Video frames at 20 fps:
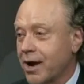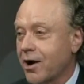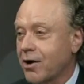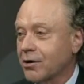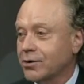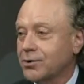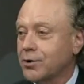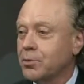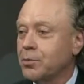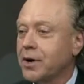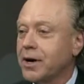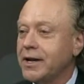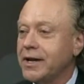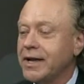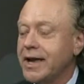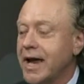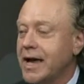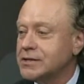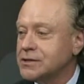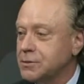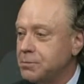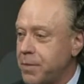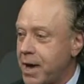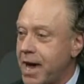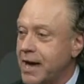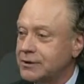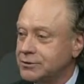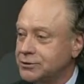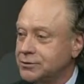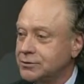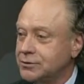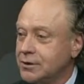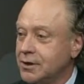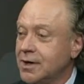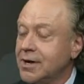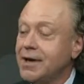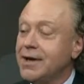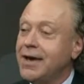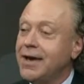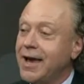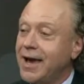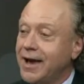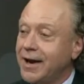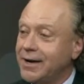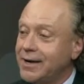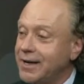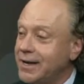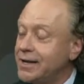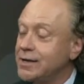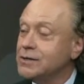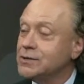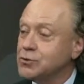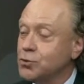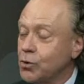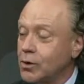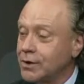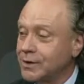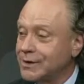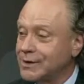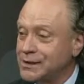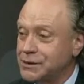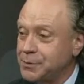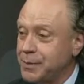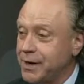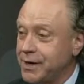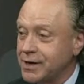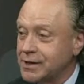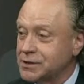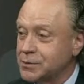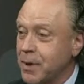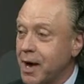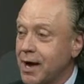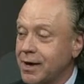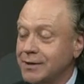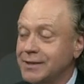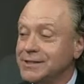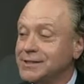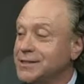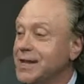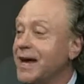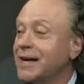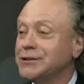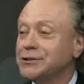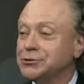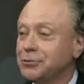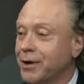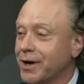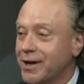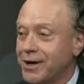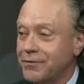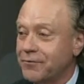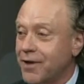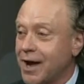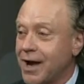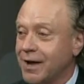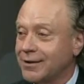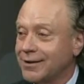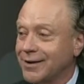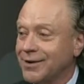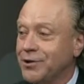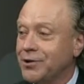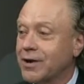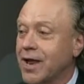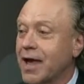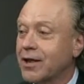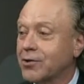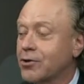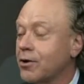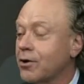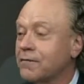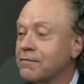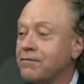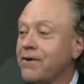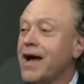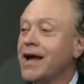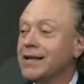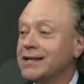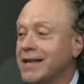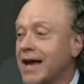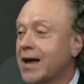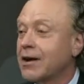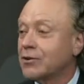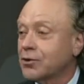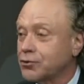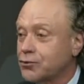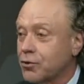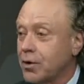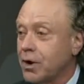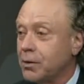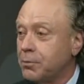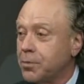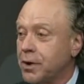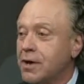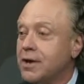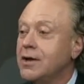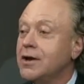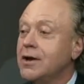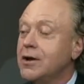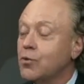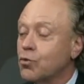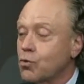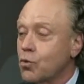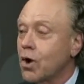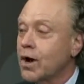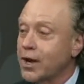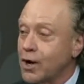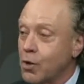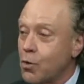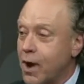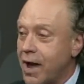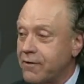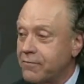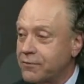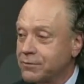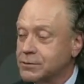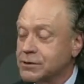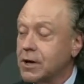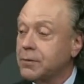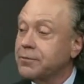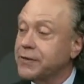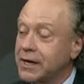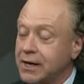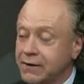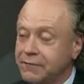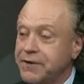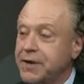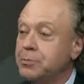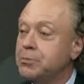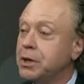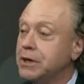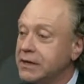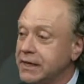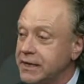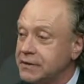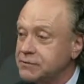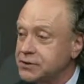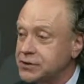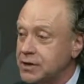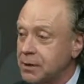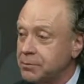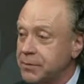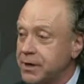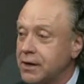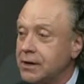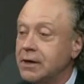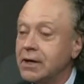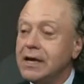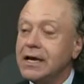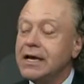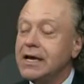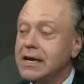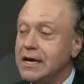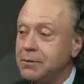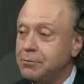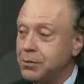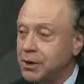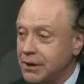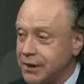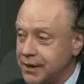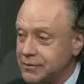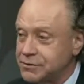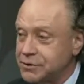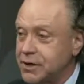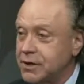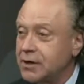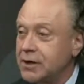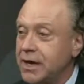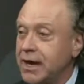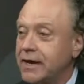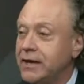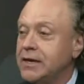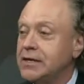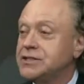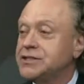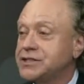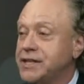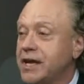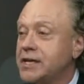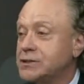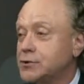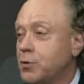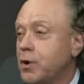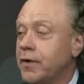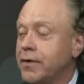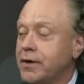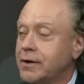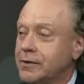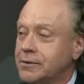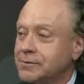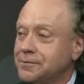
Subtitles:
character, but he has a passion, and he is willing to speak his mind. He's not a shrinking violet. You're not going to find Donald Trump running away from something. And if he believes something, he believes it, and he stays with it.